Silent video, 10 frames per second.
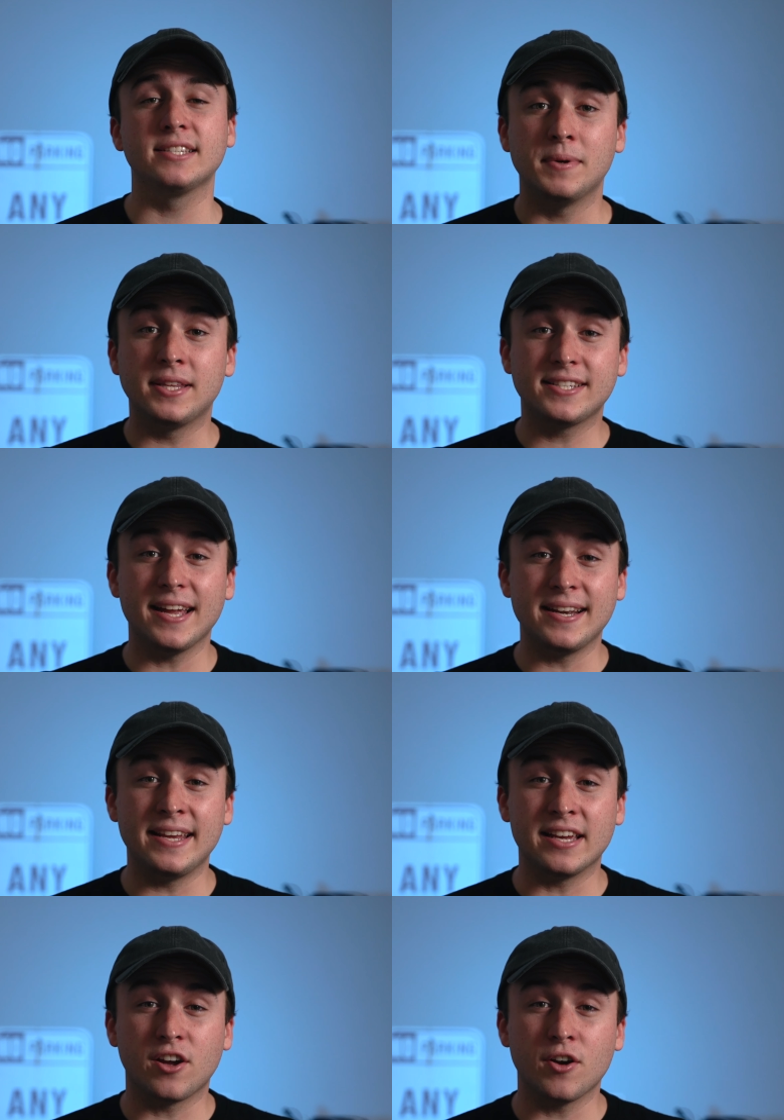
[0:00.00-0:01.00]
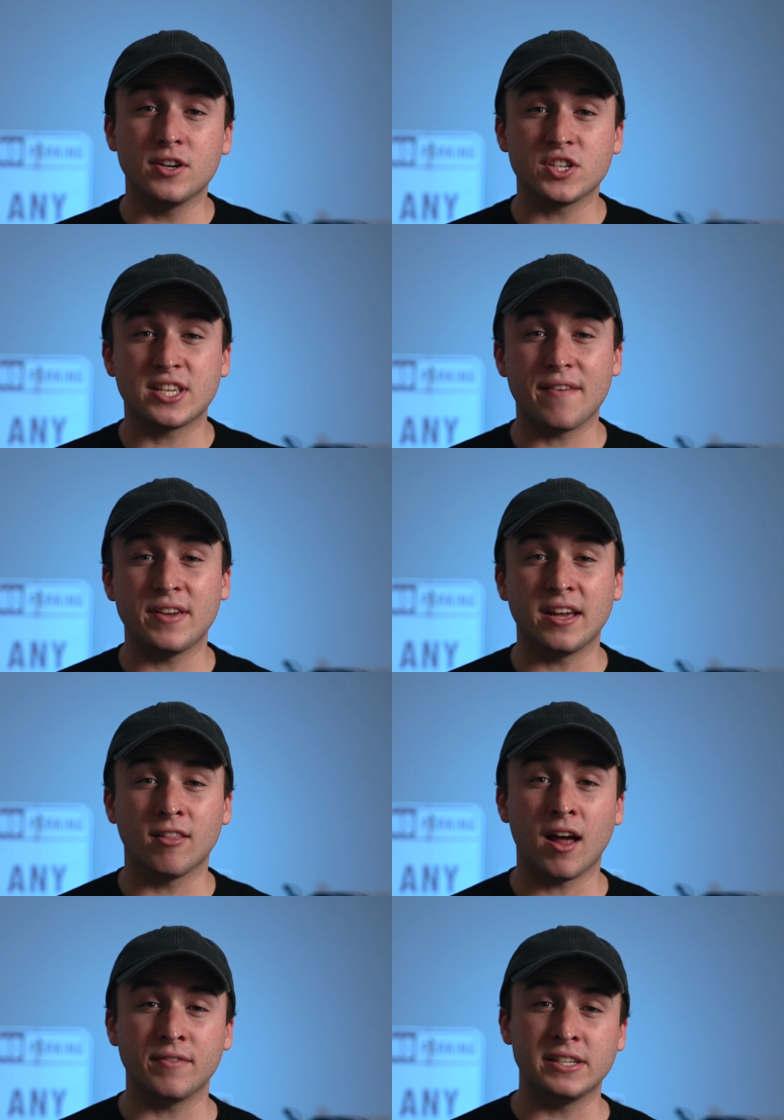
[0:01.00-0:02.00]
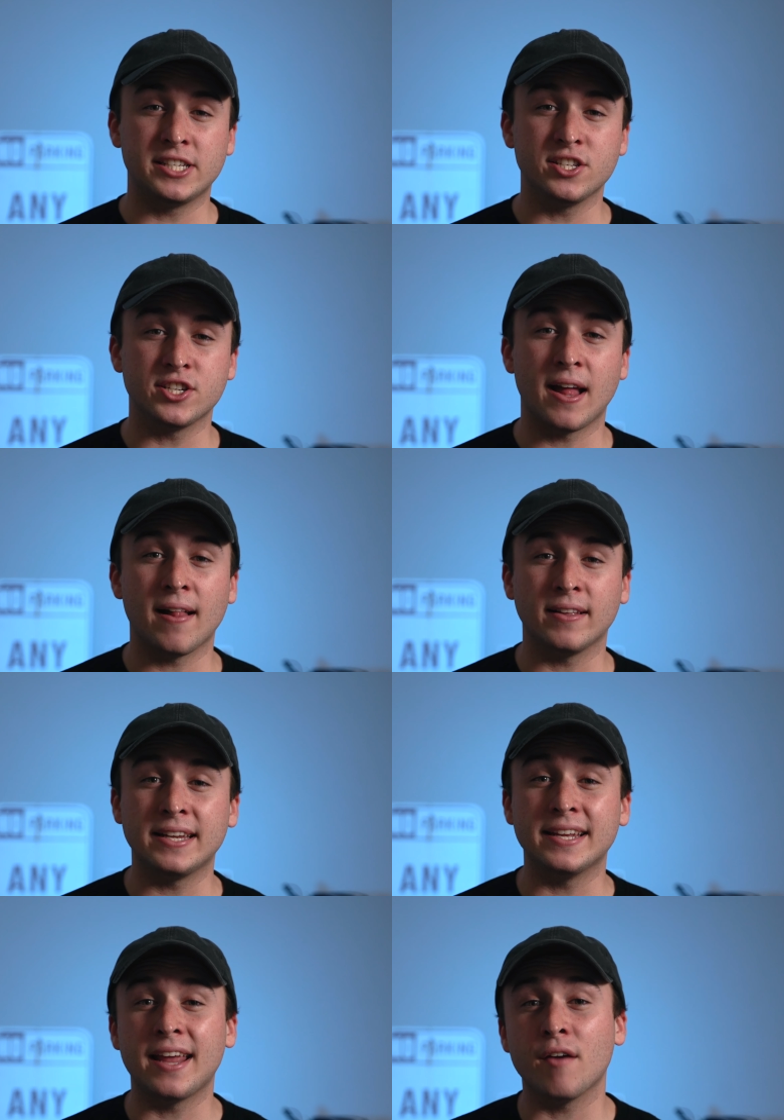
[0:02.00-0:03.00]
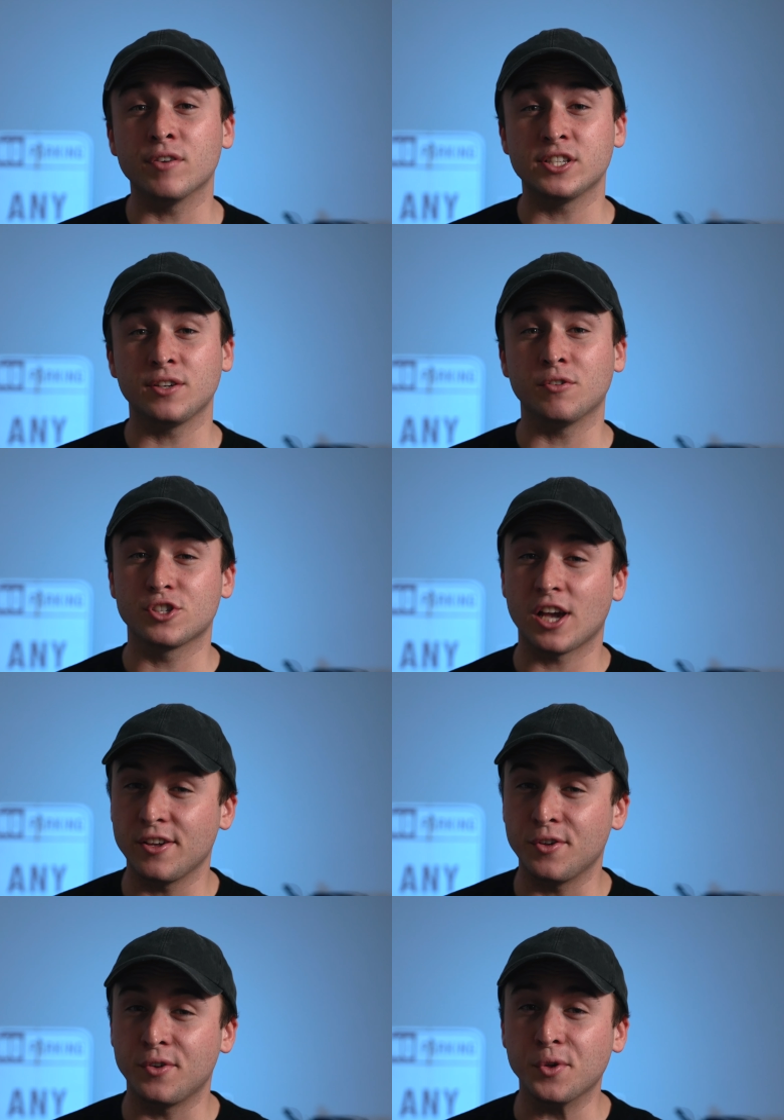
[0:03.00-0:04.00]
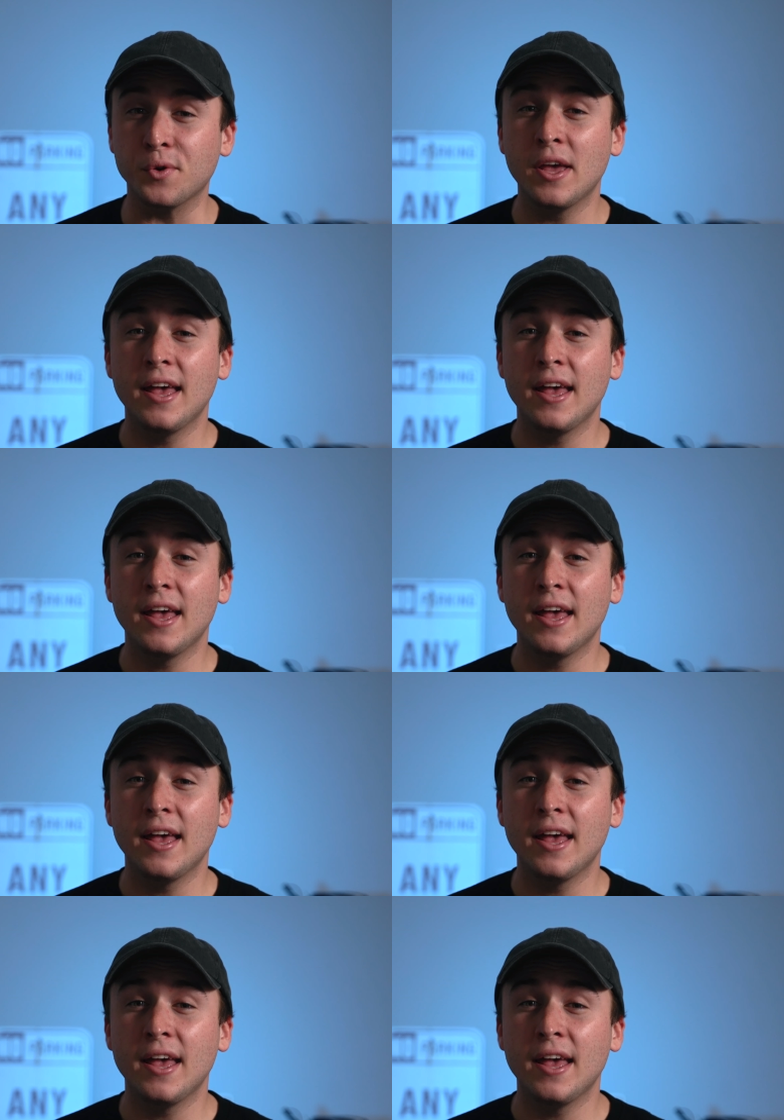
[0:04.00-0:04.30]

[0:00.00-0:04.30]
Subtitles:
but this technique encourages having a lot of intentionality in every single shot you do.